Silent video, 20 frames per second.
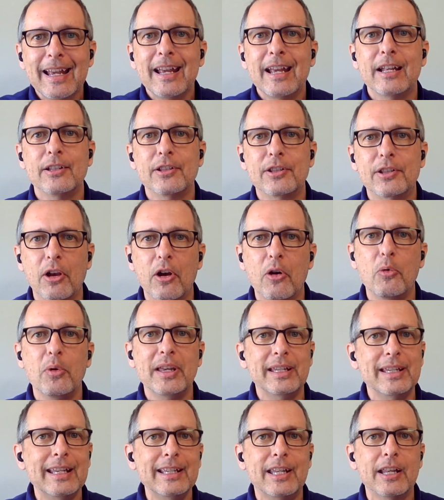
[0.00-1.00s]
And so we
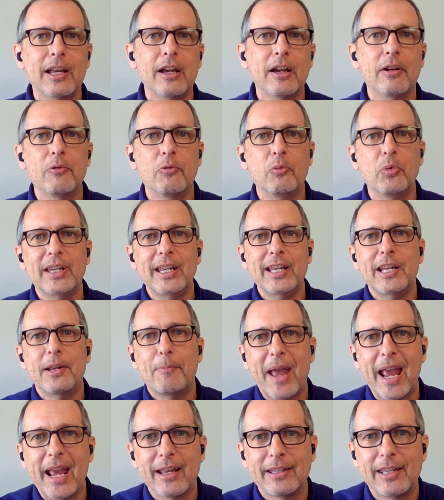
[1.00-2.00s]
need to
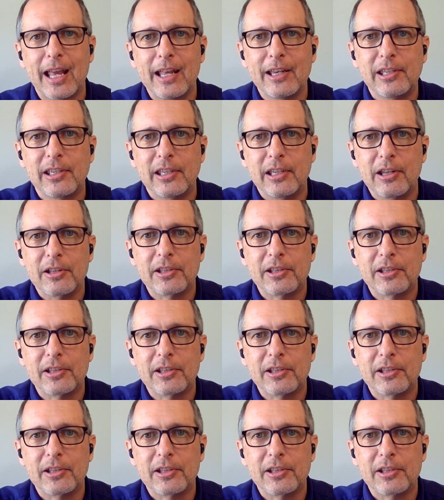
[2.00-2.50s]
pay attention